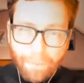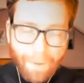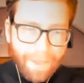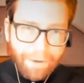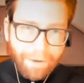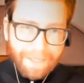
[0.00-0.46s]

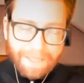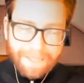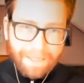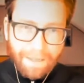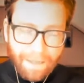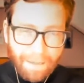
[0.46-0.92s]
whether
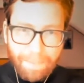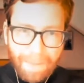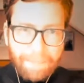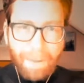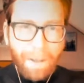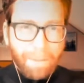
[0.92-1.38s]
it's a
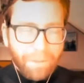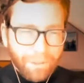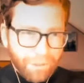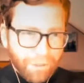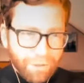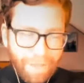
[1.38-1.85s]
big
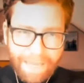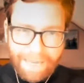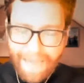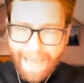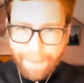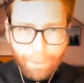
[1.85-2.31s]
publisher
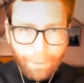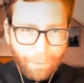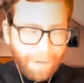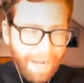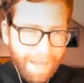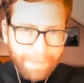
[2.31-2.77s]
like Apple
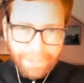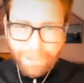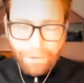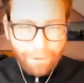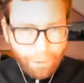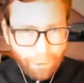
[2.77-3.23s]
or
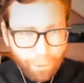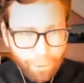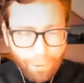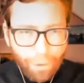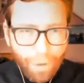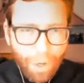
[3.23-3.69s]
Amazon or
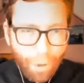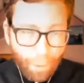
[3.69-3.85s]
Google,